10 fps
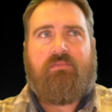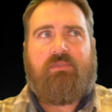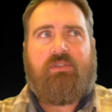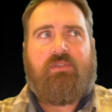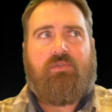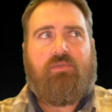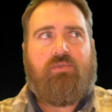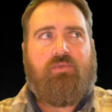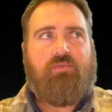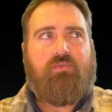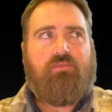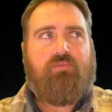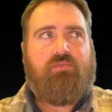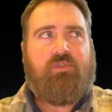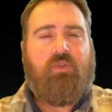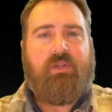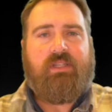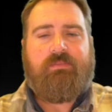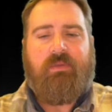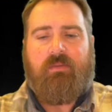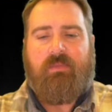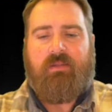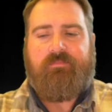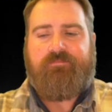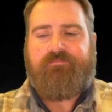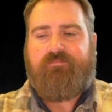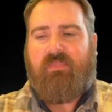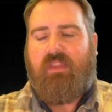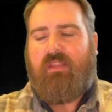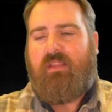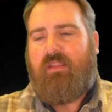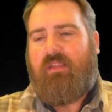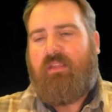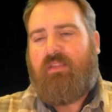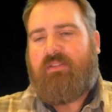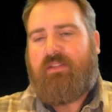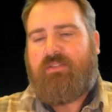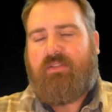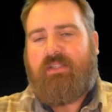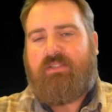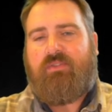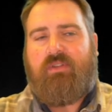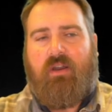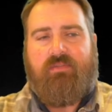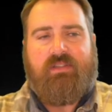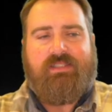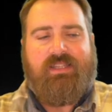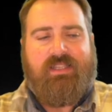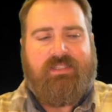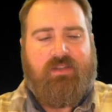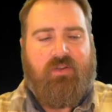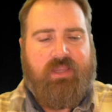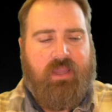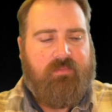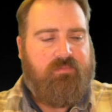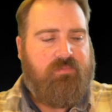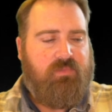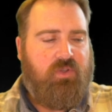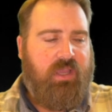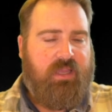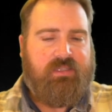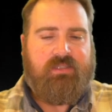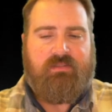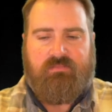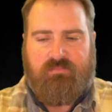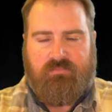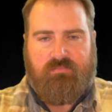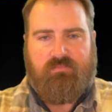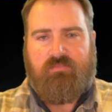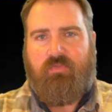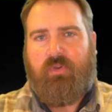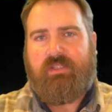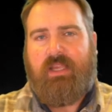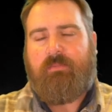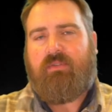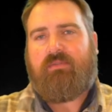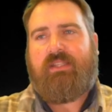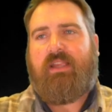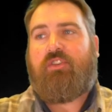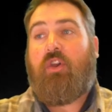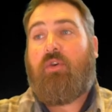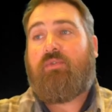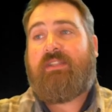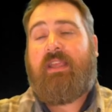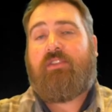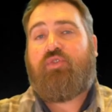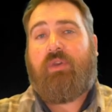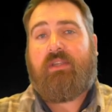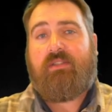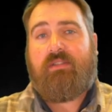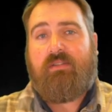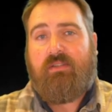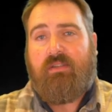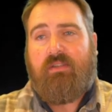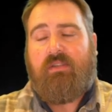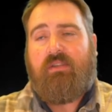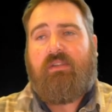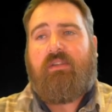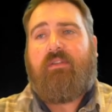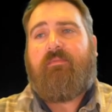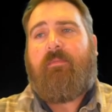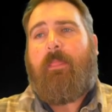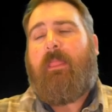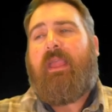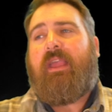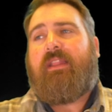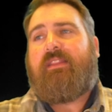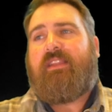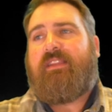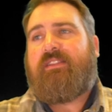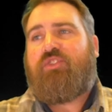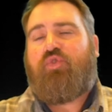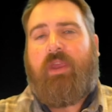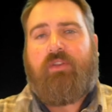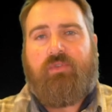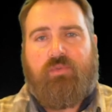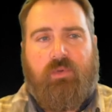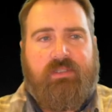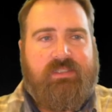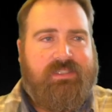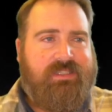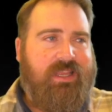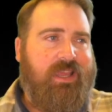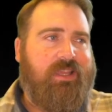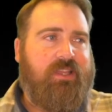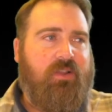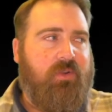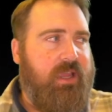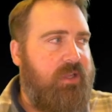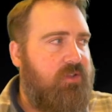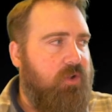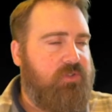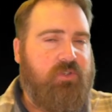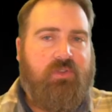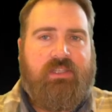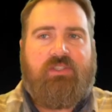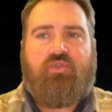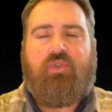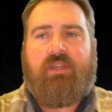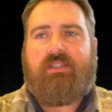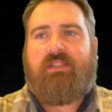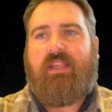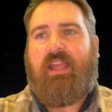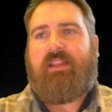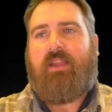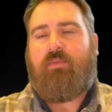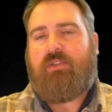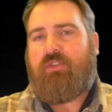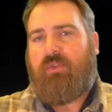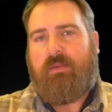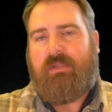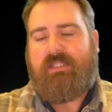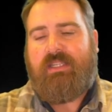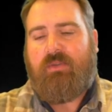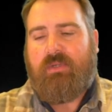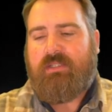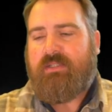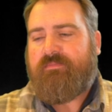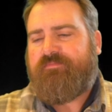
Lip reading: to do an experiment. So they took these 2 dolphins and they said, okay, you guys, for example, say know 10 tricks. And these trainers would say, okay, go do these tricks. And they would do them in sequence.